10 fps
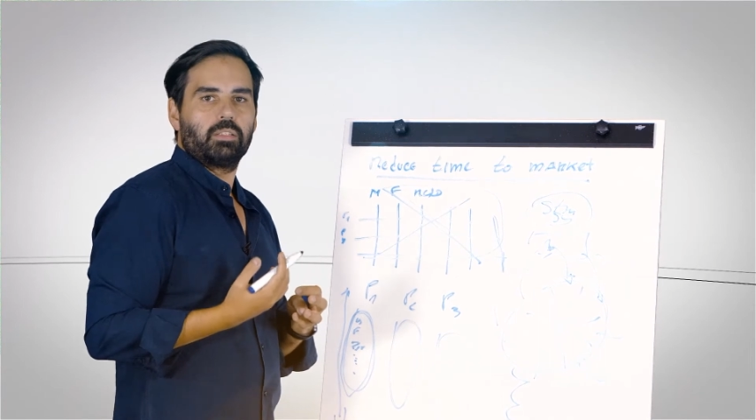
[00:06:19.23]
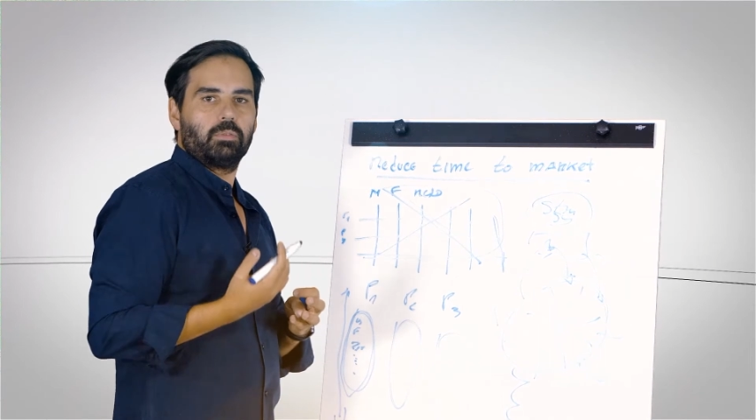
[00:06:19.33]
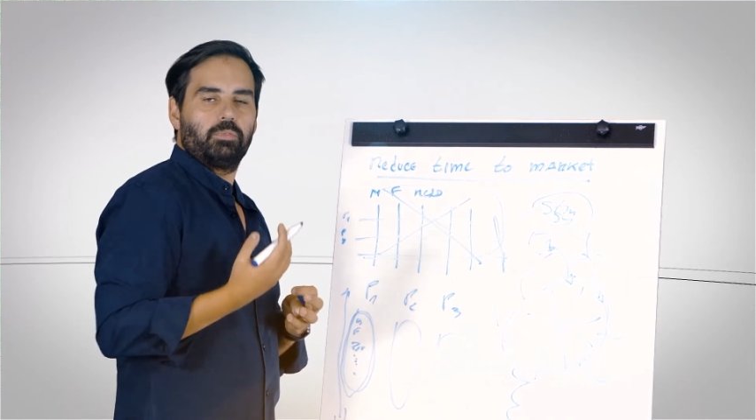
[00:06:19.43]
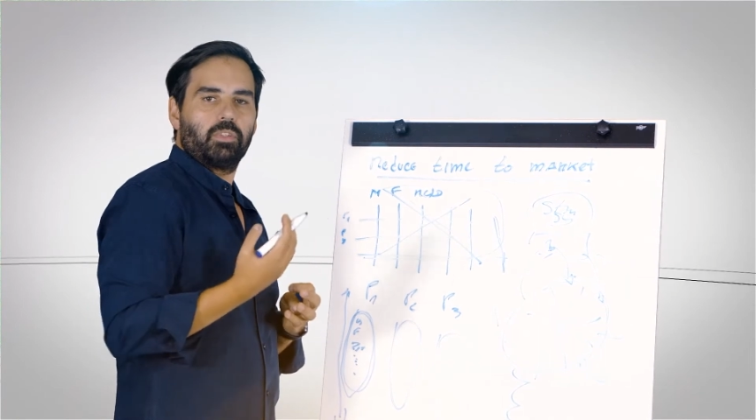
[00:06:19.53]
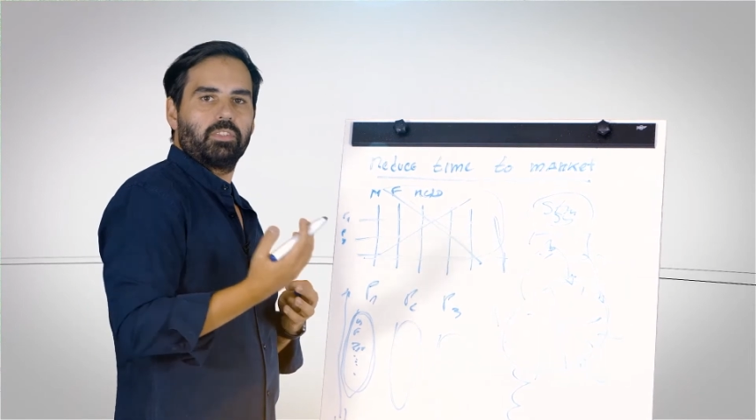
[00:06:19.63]

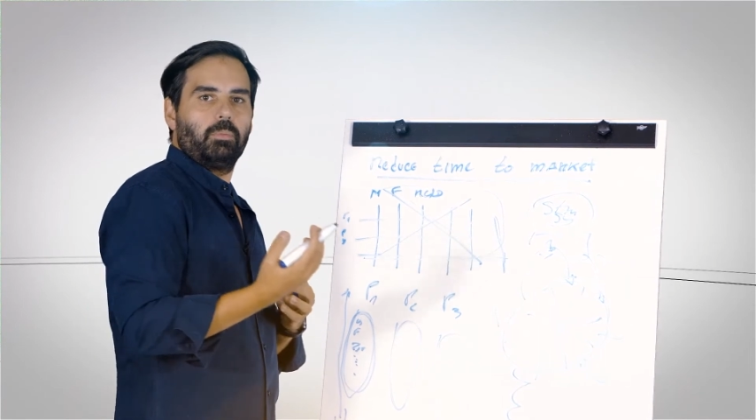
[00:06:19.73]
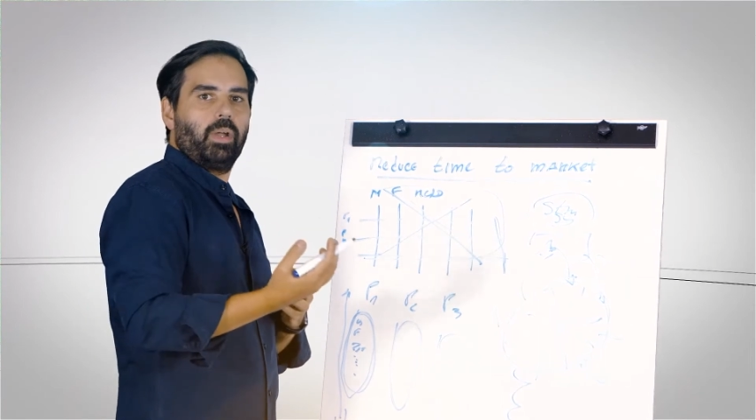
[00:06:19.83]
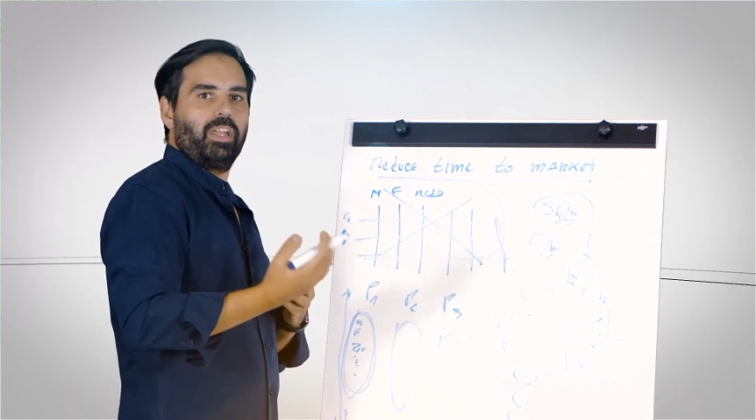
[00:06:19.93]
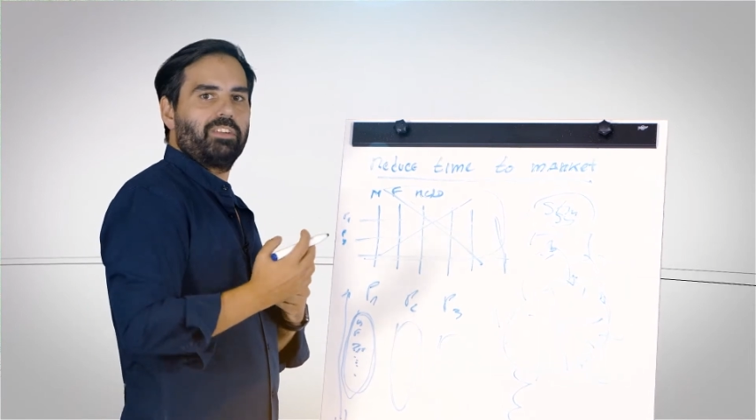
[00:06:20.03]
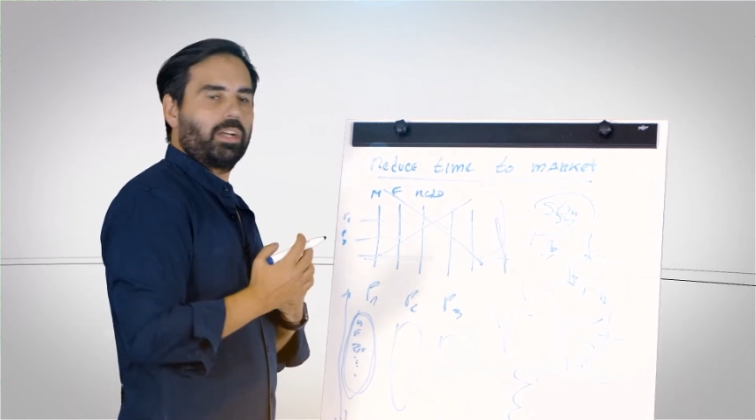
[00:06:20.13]
So, for
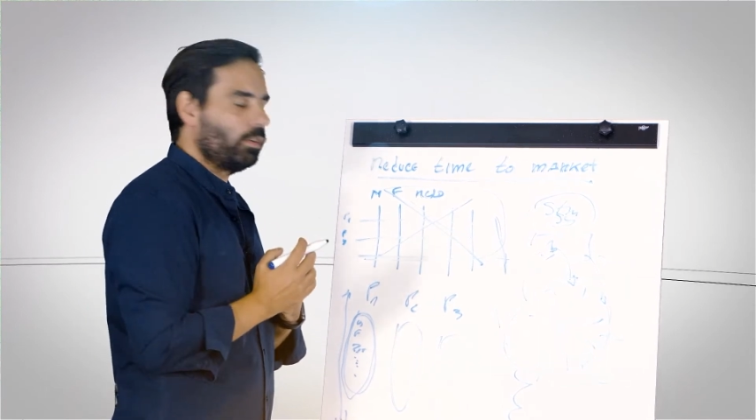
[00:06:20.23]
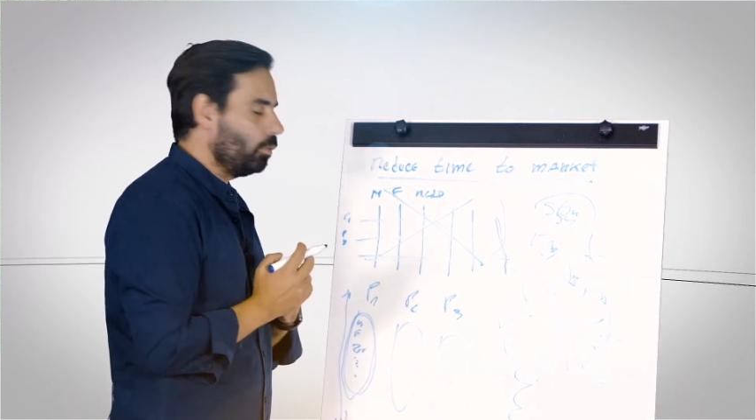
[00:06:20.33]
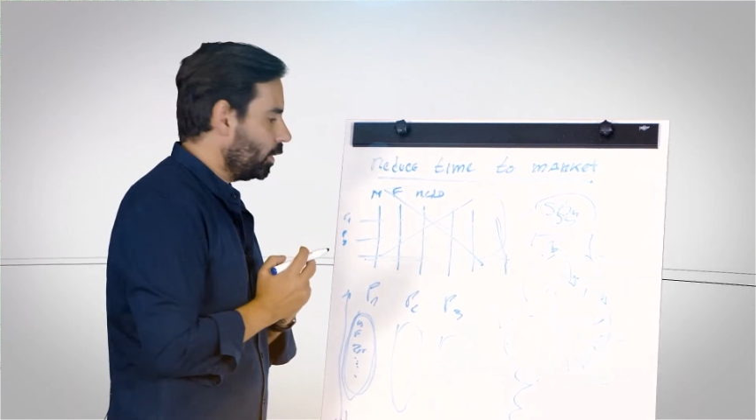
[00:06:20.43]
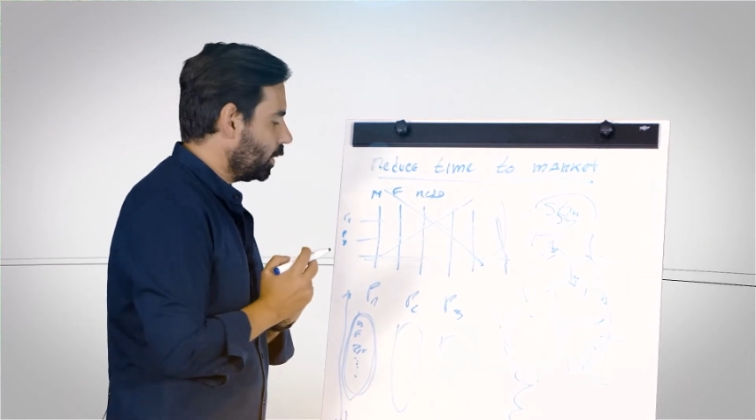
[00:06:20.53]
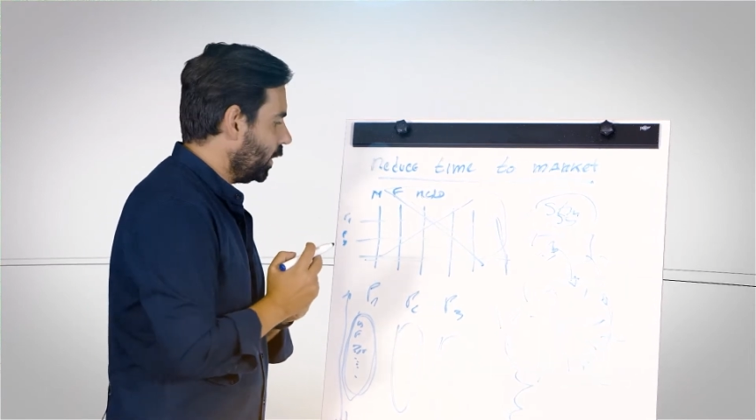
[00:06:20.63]
example,
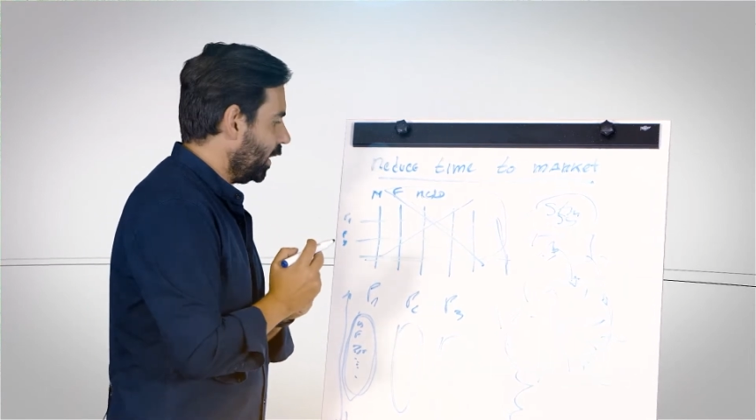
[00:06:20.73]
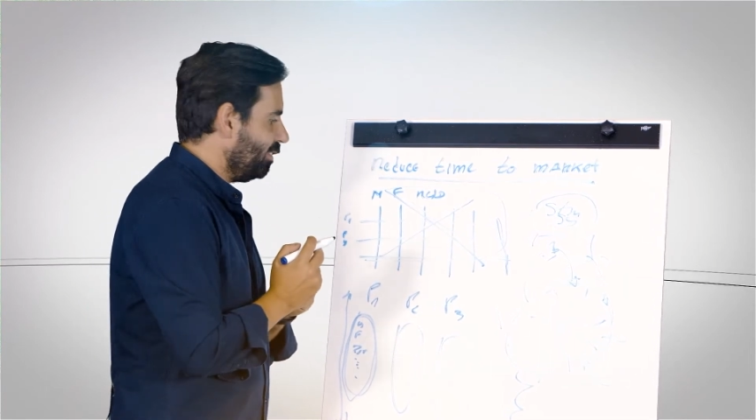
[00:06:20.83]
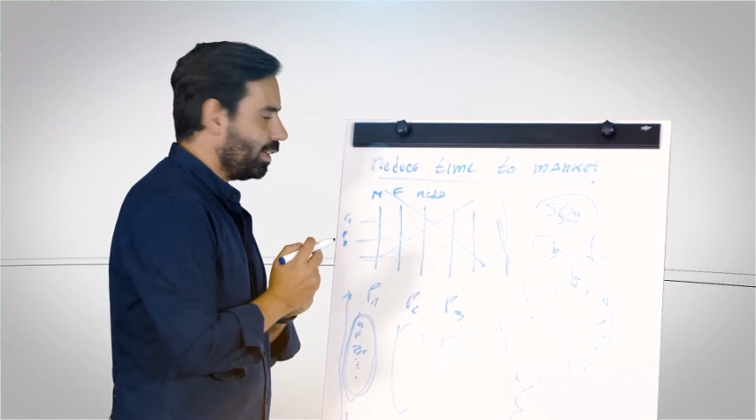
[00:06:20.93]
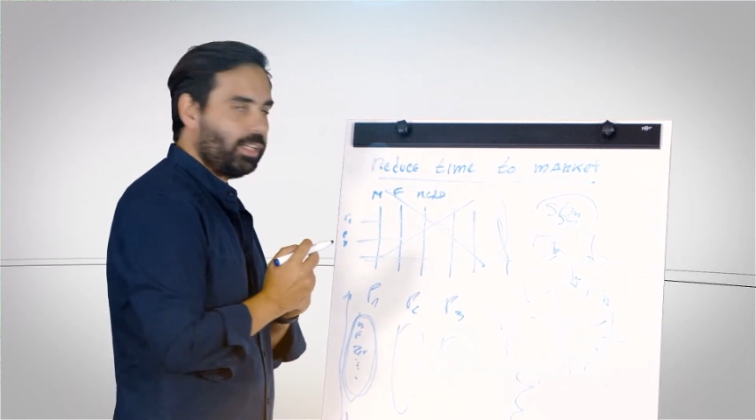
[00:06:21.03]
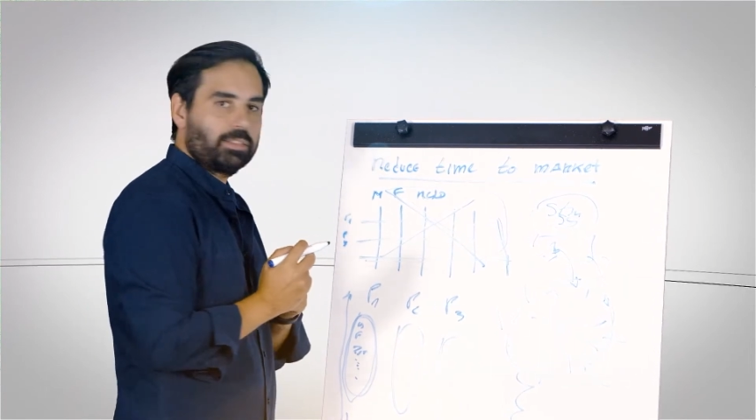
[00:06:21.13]
currently I
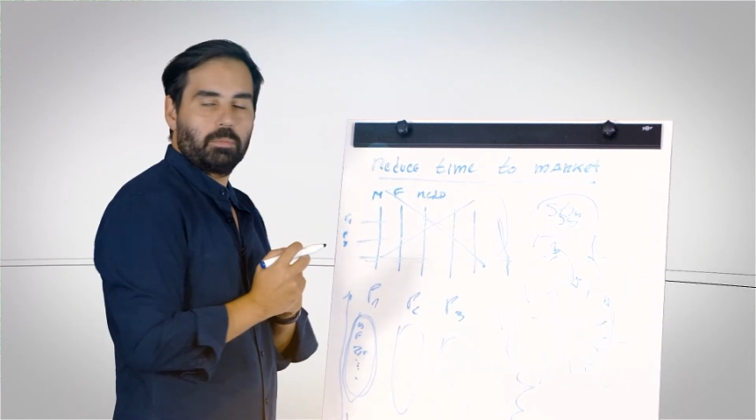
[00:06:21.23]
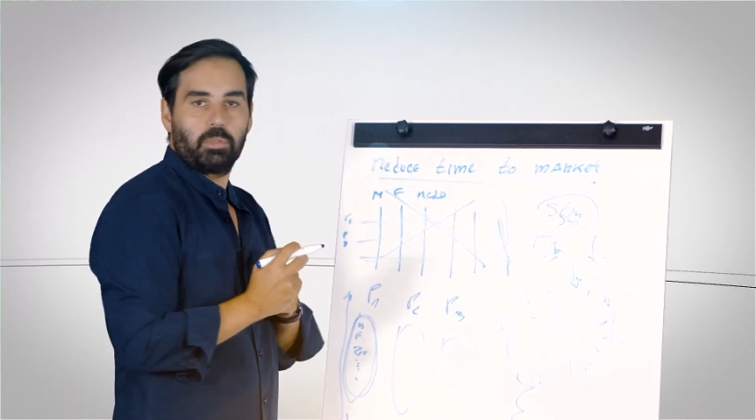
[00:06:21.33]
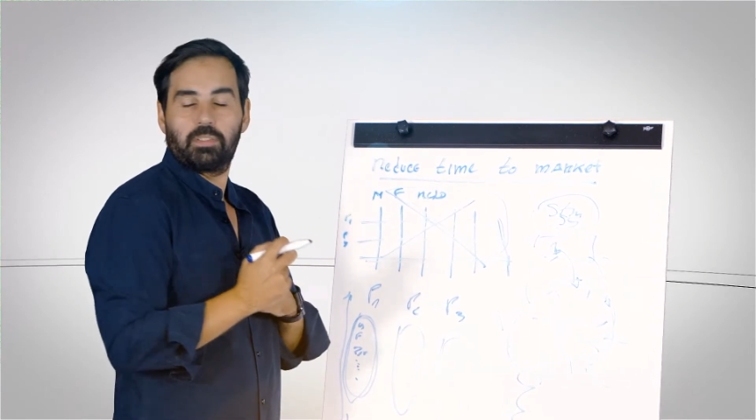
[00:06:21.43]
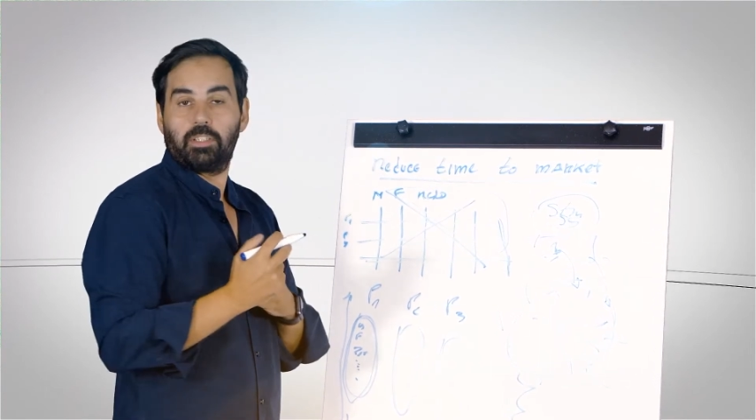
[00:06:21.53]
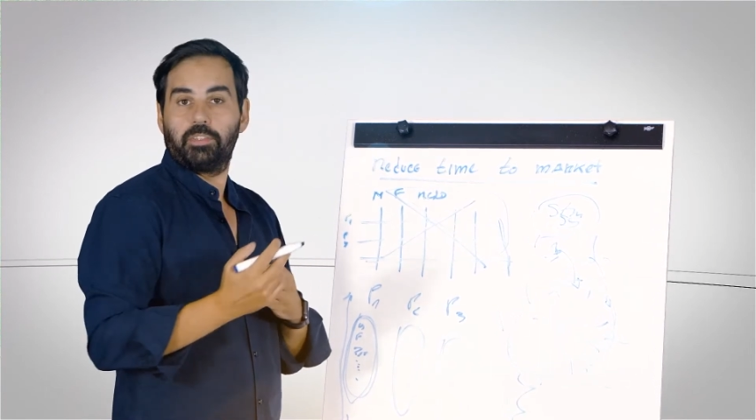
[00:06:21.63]
have a customer
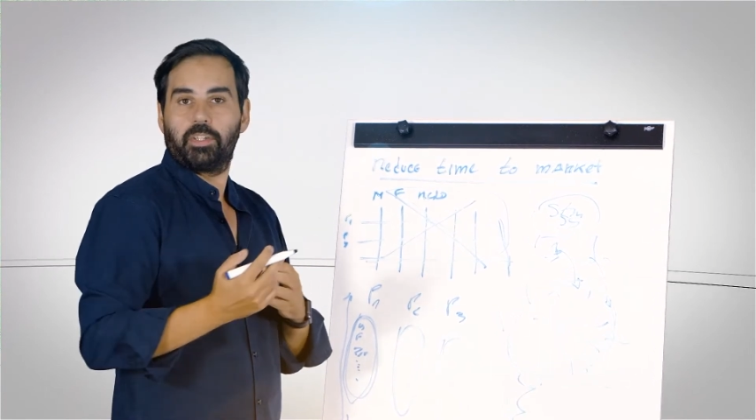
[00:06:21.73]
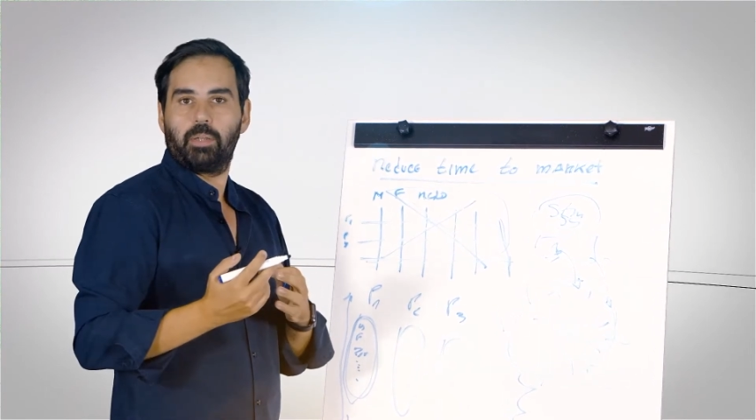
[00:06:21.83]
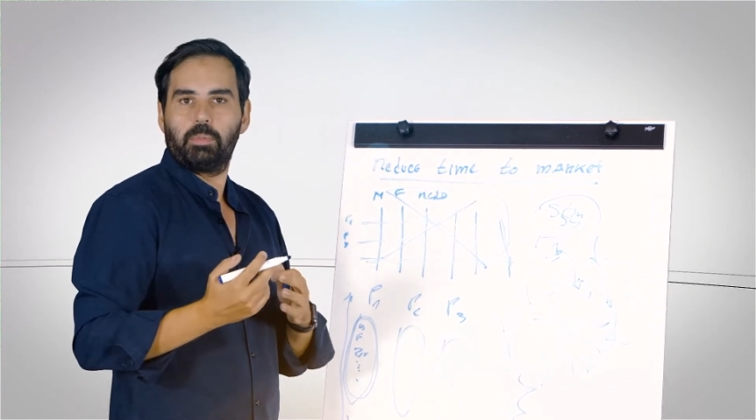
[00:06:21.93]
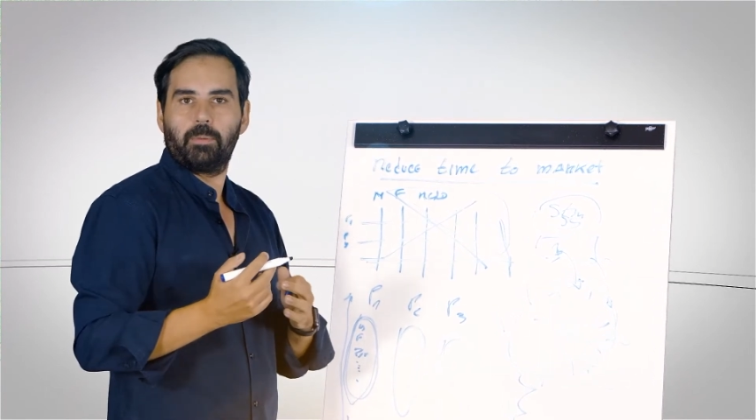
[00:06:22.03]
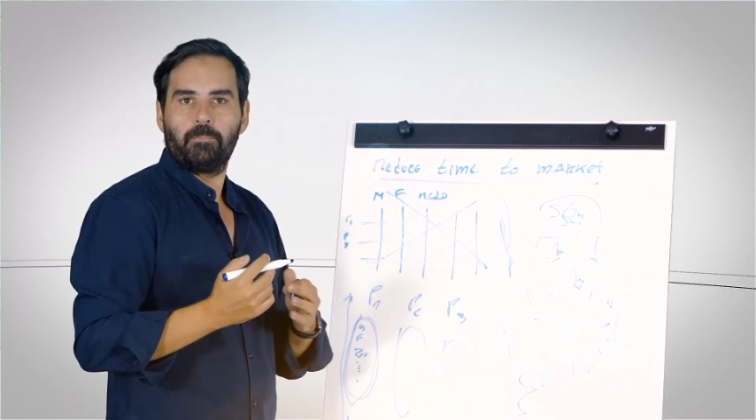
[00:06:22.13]
in Saudi
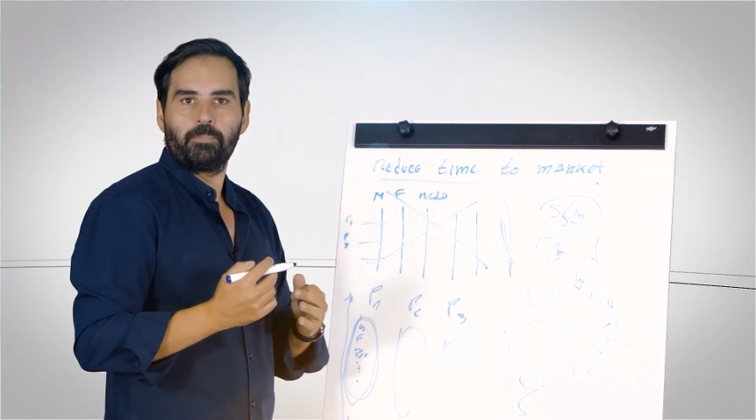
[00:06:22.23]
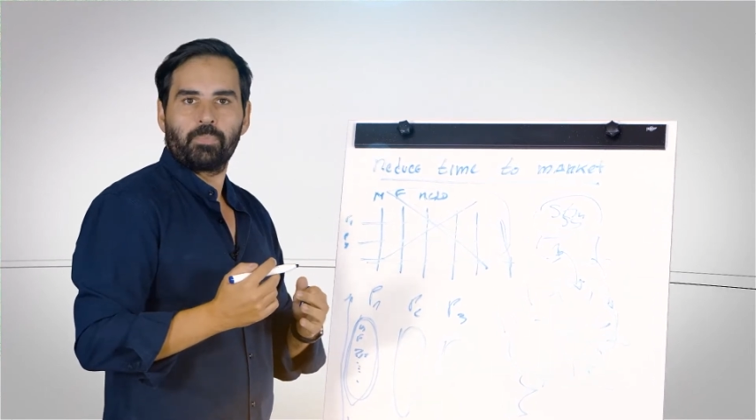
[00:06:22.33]
Arabia.